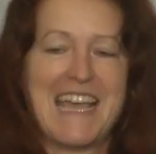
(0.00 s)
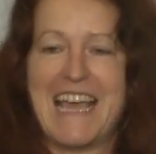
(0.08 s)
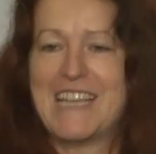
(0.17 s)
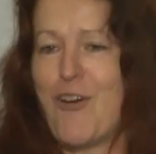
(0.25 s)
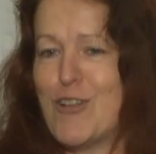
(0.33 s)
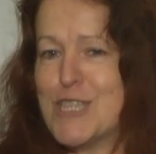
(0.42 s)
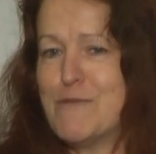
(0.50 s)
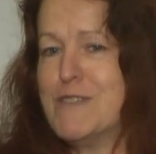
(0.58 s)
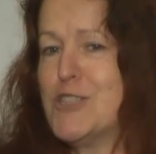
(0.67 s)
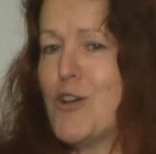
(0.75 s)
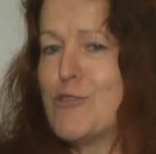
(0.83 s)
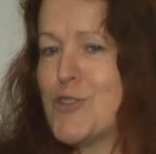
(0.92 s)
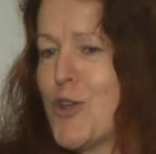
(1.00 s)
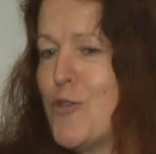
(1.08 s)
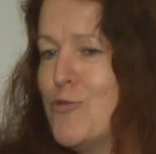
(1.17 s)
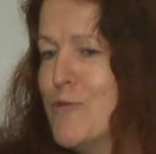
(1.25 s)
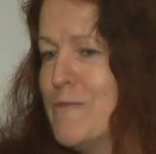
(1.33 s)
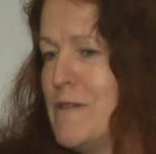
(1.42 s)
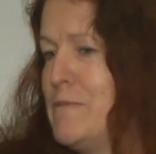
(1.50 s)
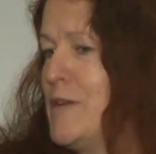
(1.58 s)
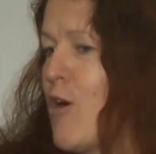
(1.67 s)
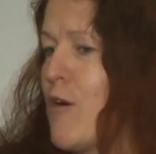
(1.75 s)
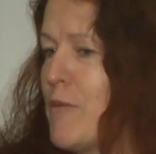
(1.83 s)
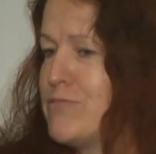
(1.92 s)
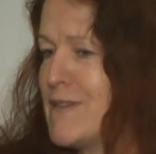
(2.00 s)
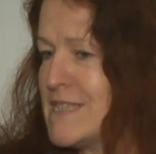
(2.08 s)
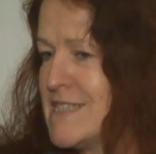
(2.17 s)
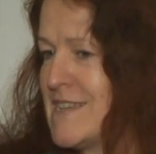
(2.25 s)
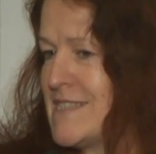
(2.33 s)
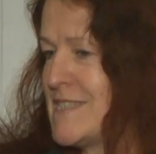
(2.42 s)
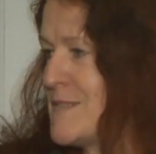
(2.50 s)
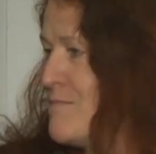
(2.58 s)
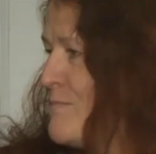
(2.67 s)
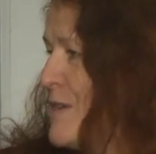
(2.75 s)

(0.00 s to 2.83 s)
And also we don't know whom will be our president